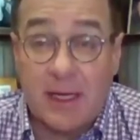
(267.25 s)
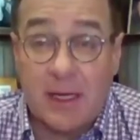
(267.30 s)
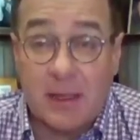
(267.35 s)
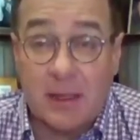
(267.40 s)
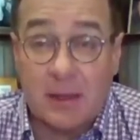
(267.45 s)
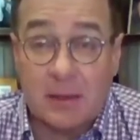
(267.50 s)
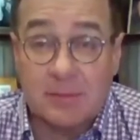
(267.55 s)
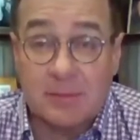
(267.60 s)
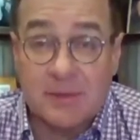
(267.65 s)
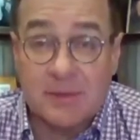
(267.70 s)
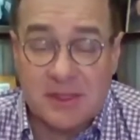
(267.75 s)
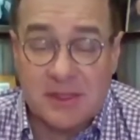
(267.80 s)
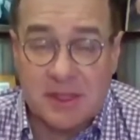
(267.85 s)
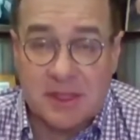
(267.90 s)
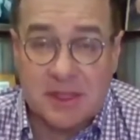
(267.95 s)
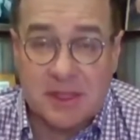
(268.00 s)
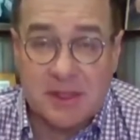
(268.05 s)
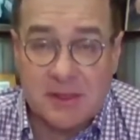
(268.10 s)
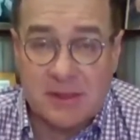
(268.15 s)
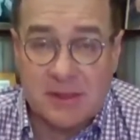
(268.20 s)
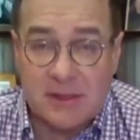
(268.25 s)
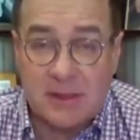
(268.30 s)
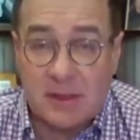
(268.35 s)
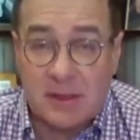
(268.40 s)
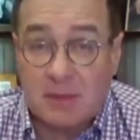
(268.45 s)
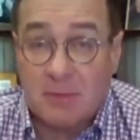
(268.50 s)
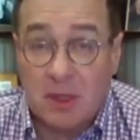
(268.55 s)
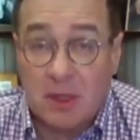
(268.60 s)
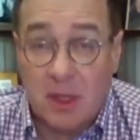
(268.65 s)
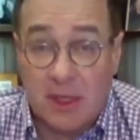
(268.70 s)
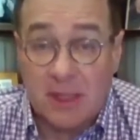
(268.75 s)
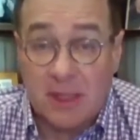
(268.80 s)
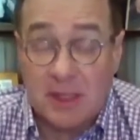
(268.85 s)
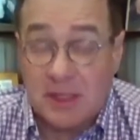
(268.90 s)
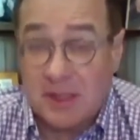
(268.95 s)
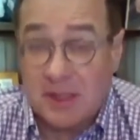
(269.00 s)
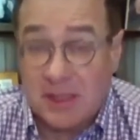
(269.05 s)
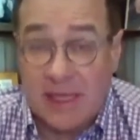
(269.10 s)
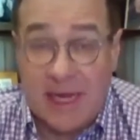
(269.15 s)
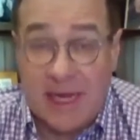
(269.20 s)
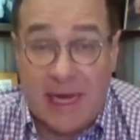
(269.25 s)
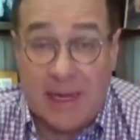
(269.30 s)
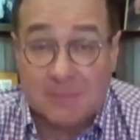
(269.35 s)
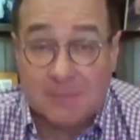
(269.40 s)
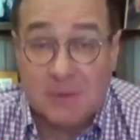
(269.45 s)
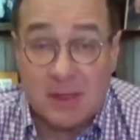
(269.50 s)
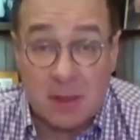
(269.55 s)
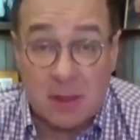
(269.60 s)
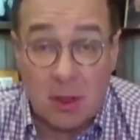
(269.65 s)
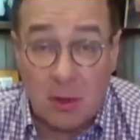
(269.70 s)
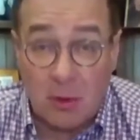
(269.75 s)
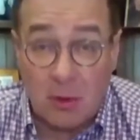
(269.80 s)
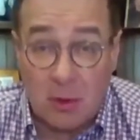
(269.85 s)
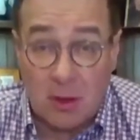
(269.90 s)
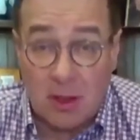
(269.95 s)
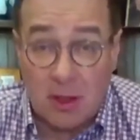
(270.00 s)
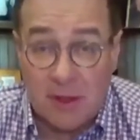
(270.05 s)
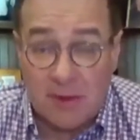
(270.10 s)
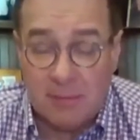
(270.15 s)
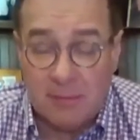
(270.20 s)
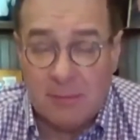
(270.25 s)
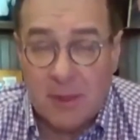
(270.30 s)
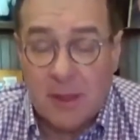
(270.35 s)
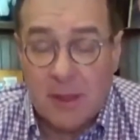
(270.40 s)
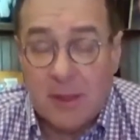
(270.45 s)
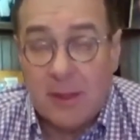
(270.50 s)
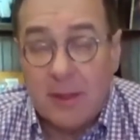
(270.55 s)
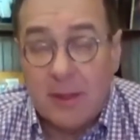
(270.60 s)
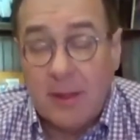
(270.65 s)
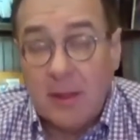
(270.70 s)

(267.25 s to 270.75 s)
get out of their positions and that the market just gaps lower on them.